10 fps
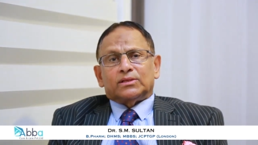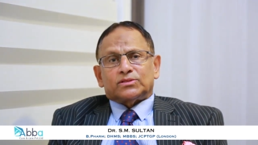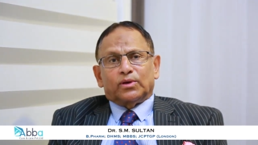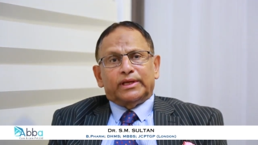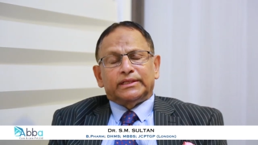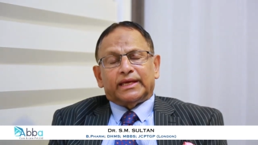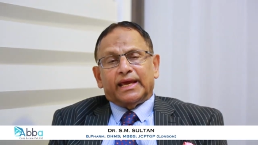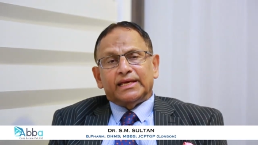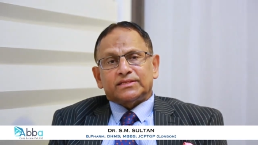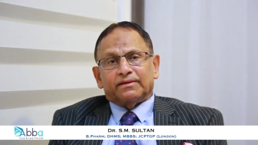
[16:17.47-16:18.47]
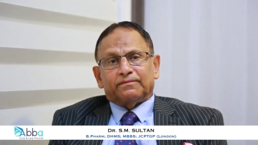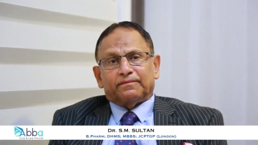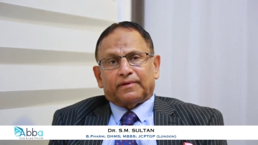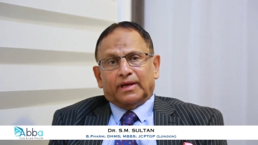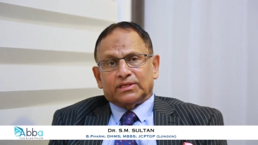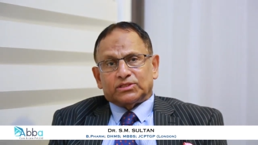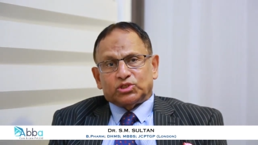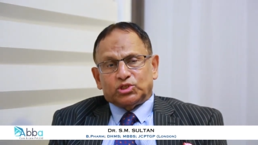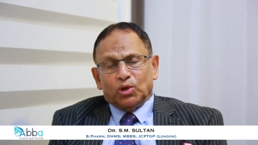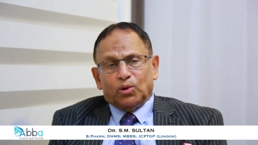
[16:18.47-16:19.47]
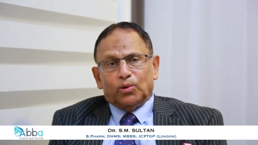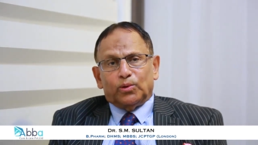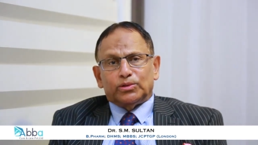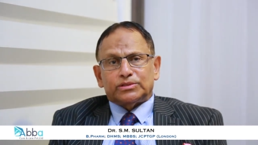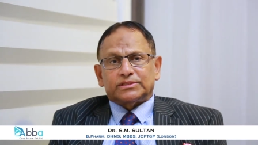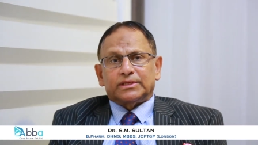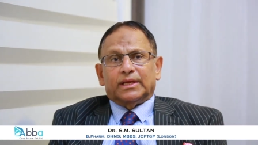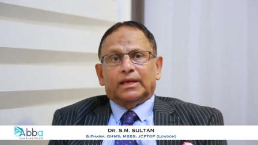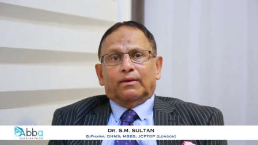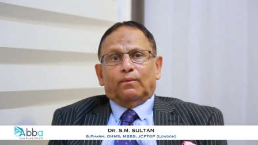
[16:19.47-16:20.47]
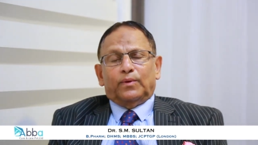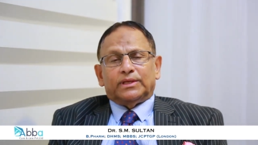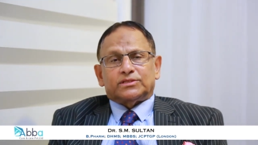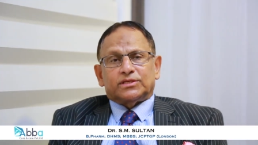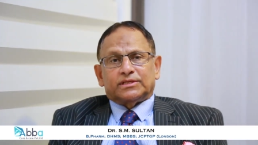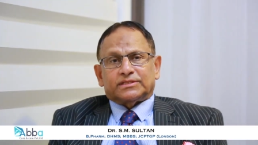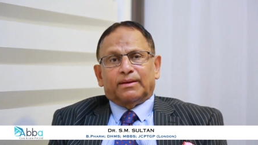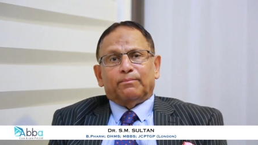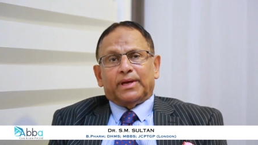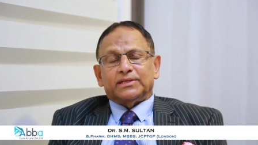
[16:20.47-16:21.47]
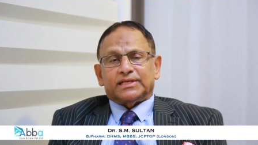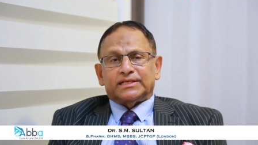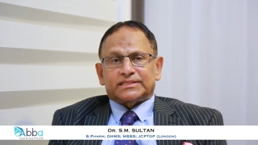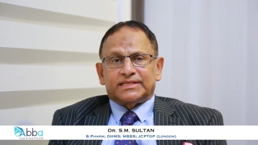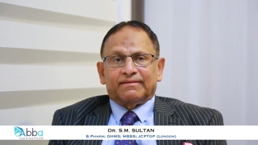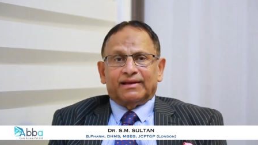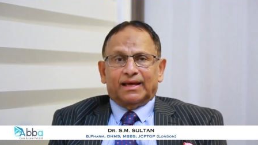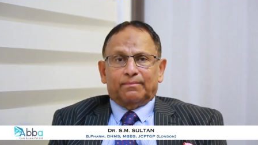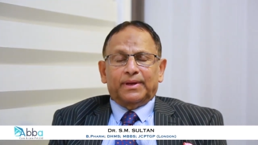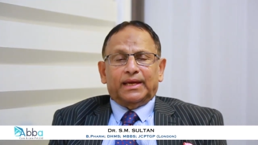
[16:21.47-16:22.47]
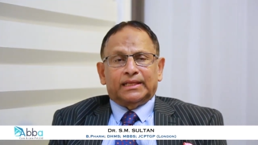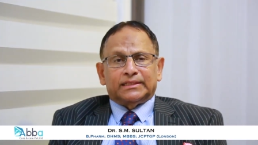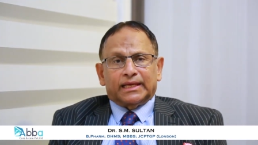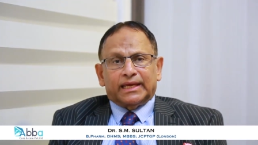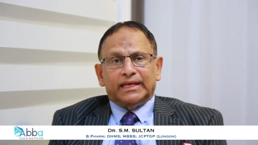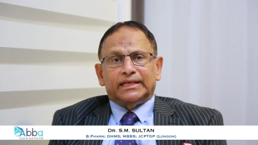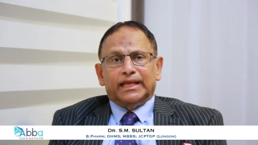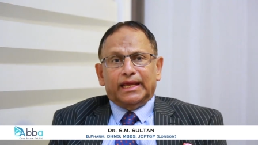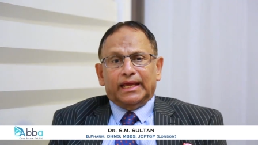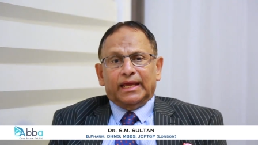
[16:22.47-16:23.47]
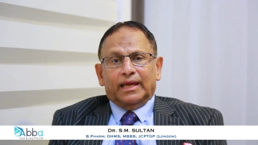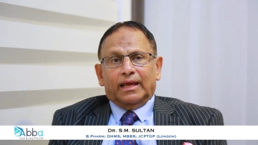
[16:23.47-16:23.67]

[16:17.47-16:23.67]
So in the case of stones, which some patients develop in the kidney